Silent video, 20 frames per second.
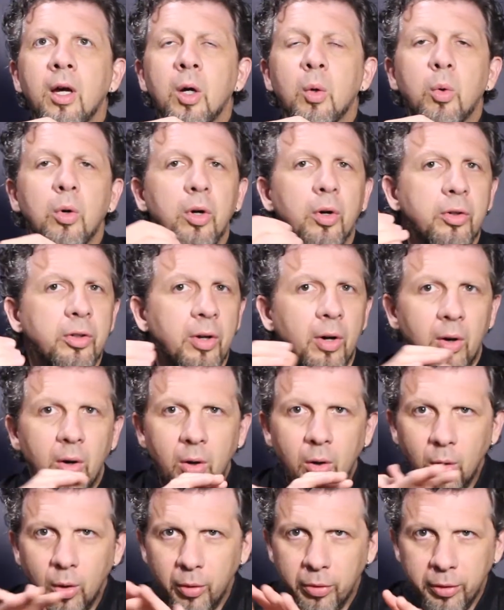We'll go into
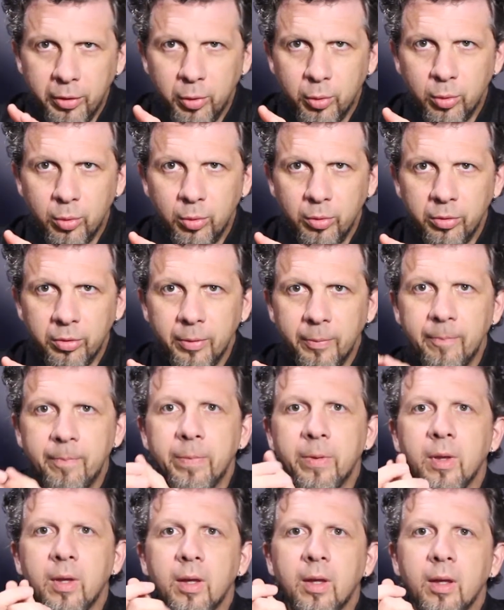all the tools
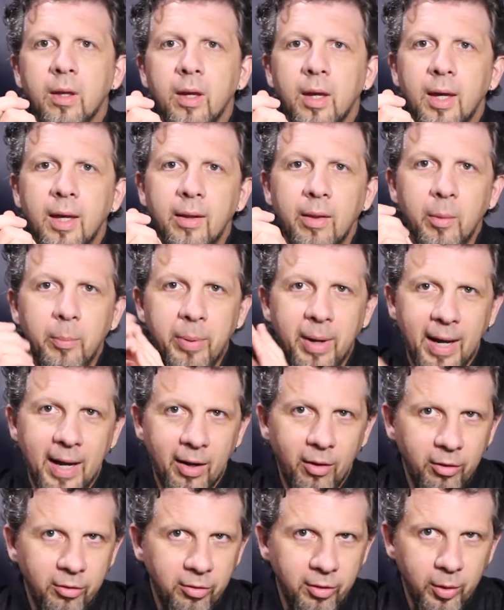and the
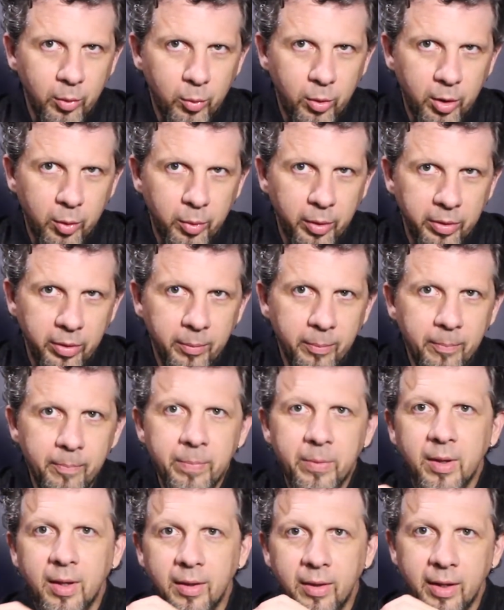palettes that work with them
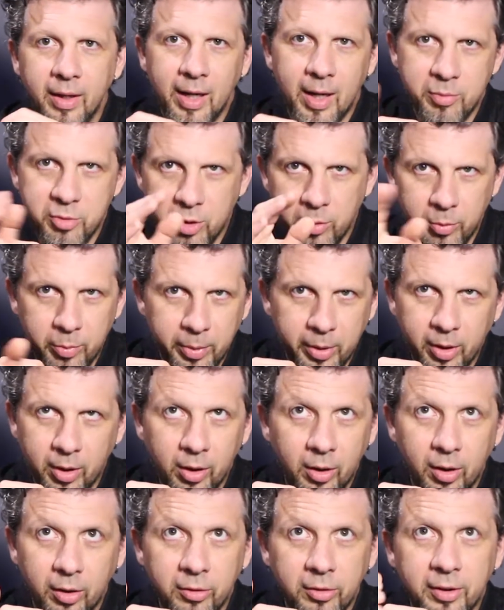and the options bar
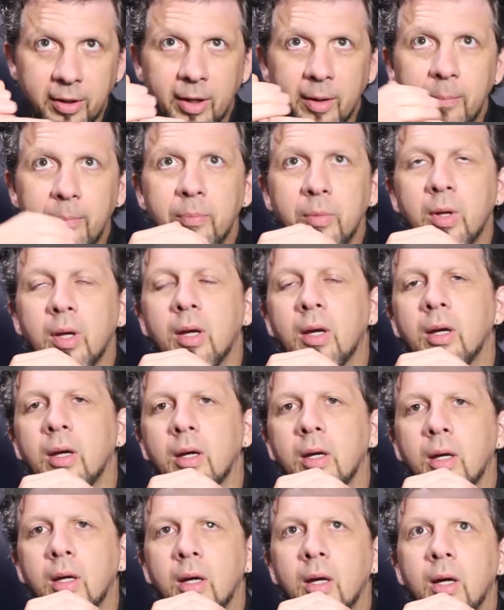across the top.
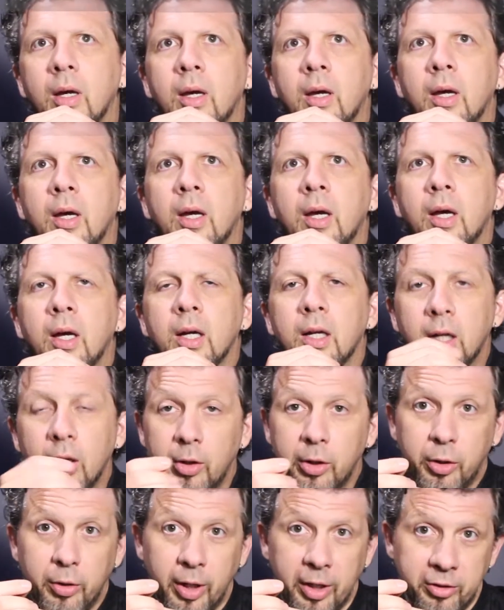
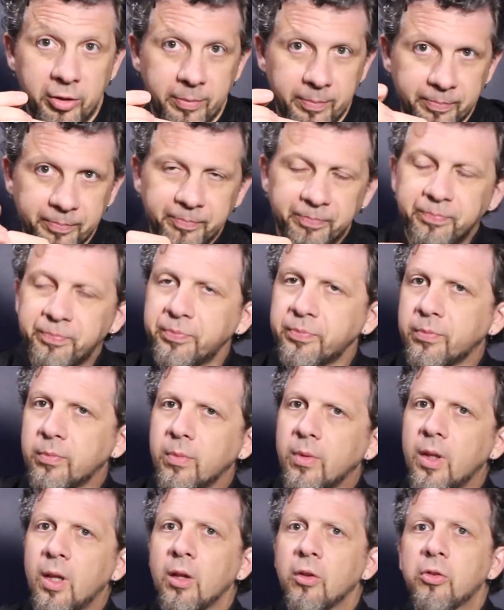Color correction.
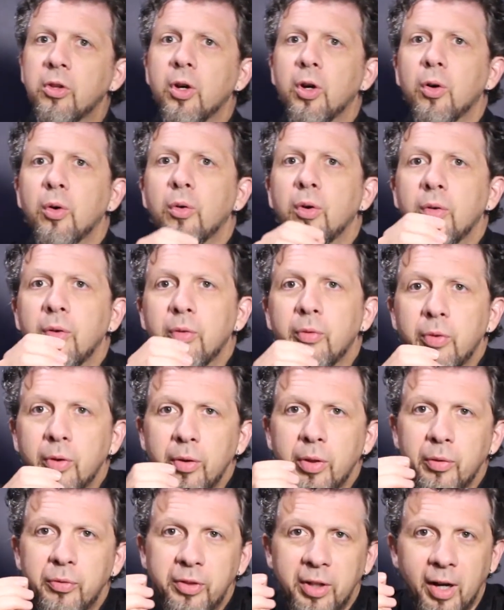So
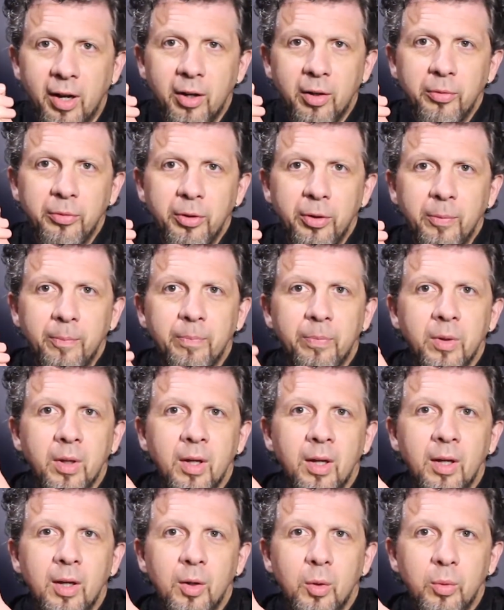for the photographer,
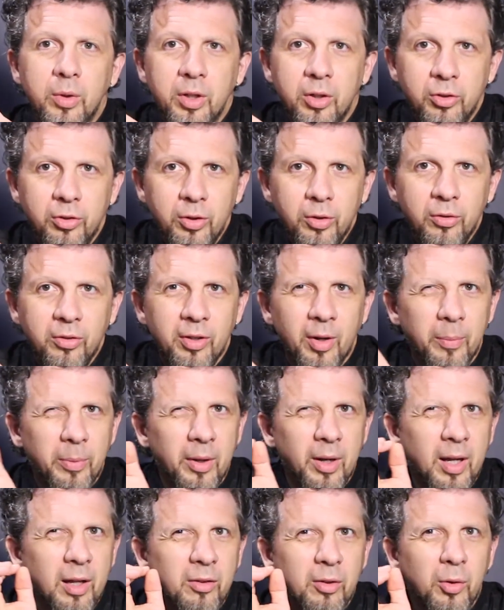when you shoot
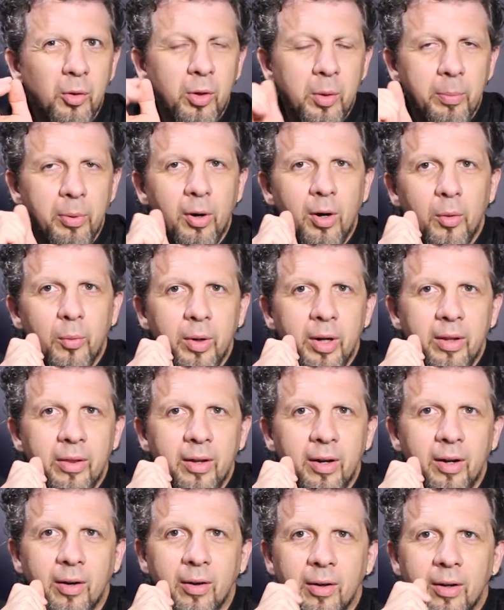something, it's only part way
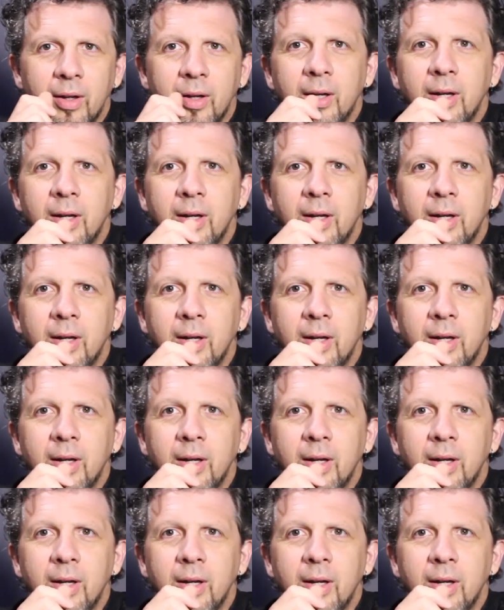there.